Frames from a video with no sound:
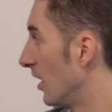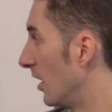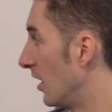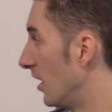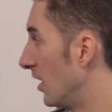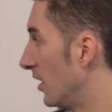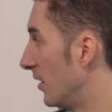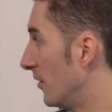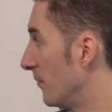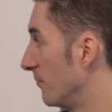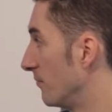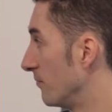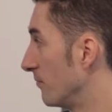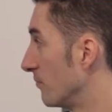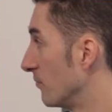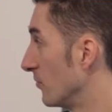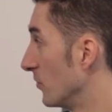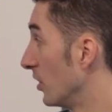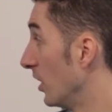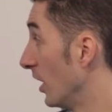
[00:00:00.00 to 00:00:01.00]

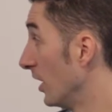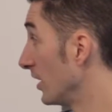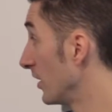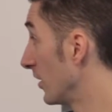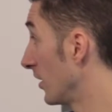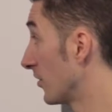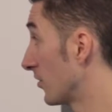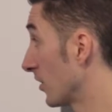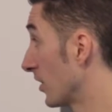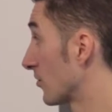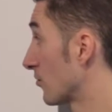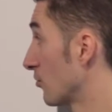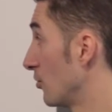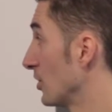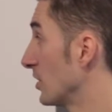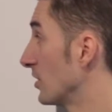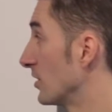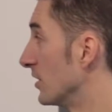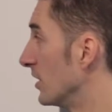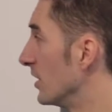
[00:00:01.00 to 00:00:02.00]
And it's
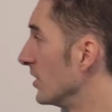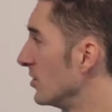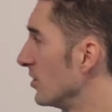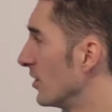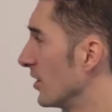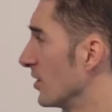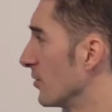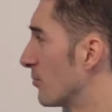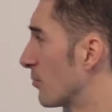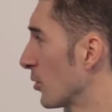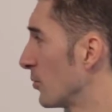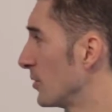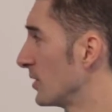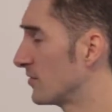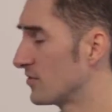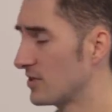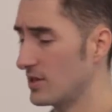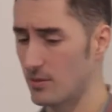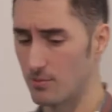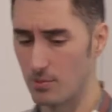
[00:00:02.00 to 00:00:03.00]
really good. And you
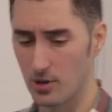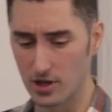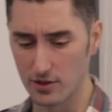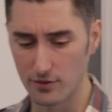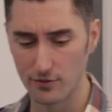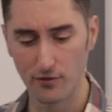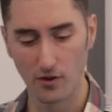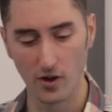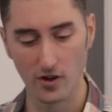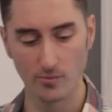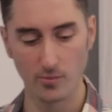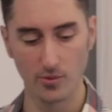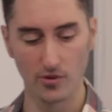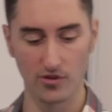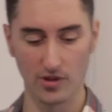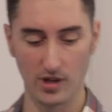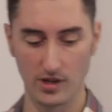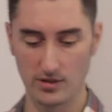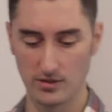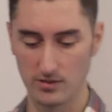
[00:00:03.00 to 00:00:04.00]
probably see like a
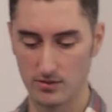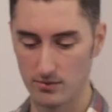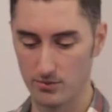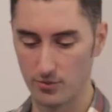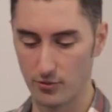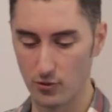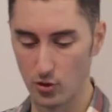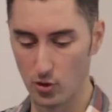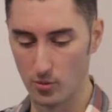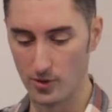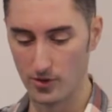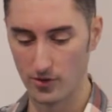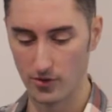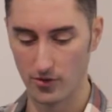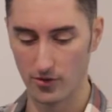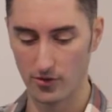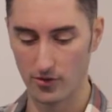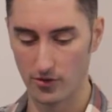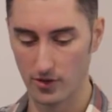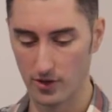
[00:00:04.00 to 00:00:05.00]
5%
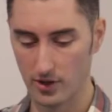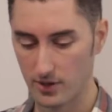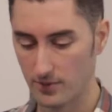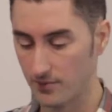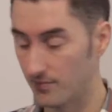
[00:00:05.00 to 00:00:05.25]
performance